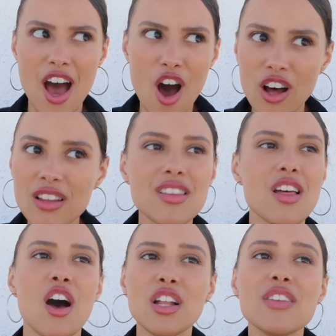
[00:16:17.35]

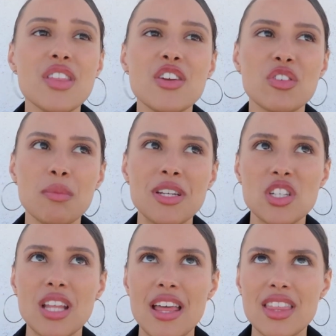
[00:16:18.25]
All of the
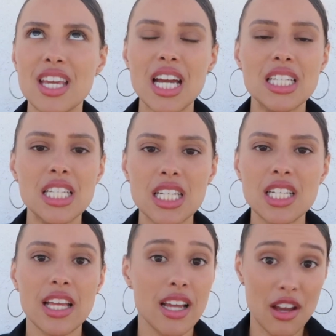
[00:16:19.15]
information I think I needed,
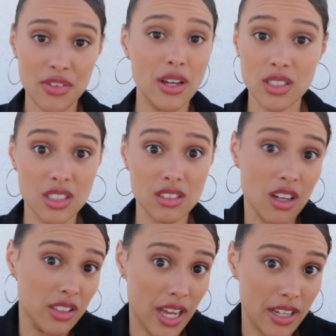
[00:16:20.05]
like, I found it
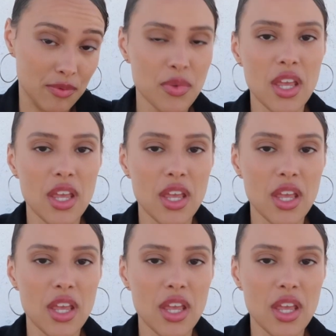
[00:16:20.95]
online.